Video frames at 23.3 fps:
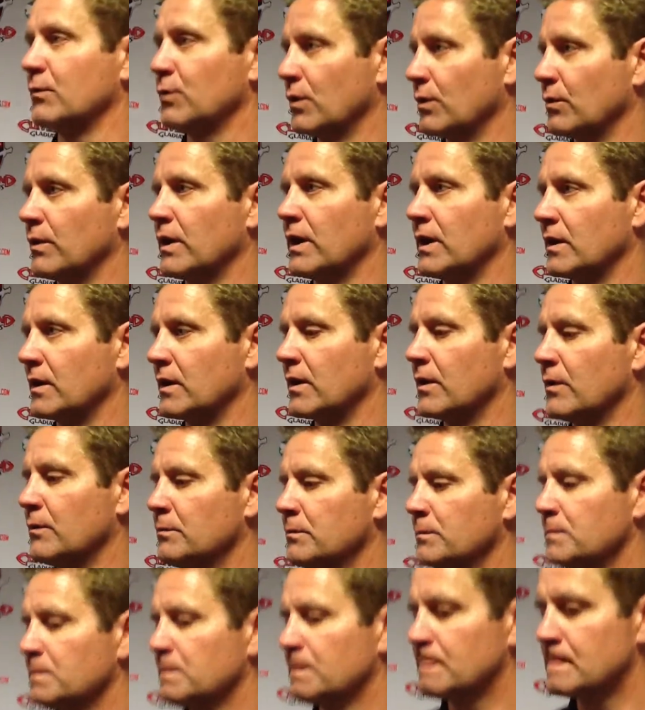We were ready to go.
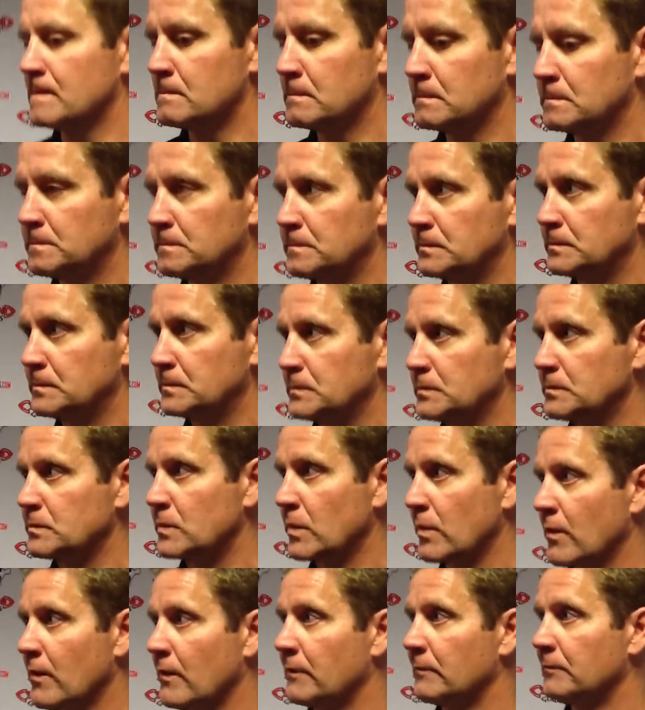Good to see Drew back
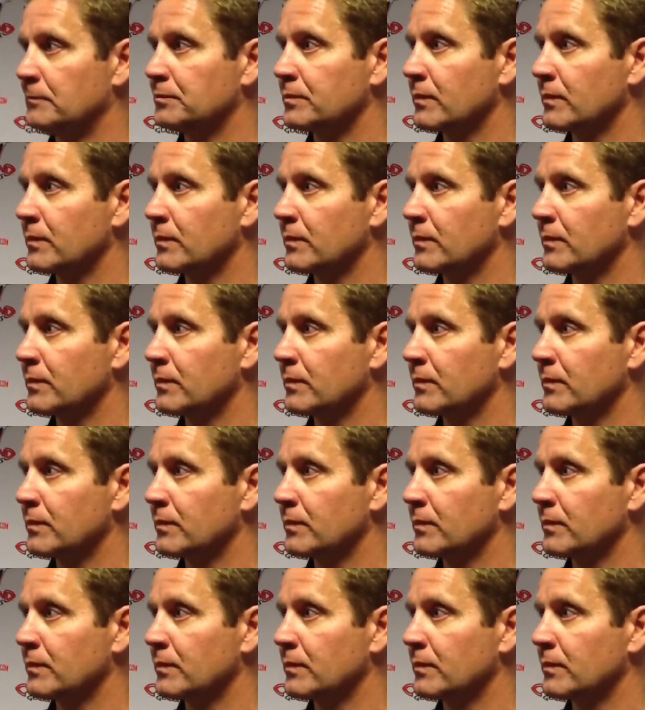out there.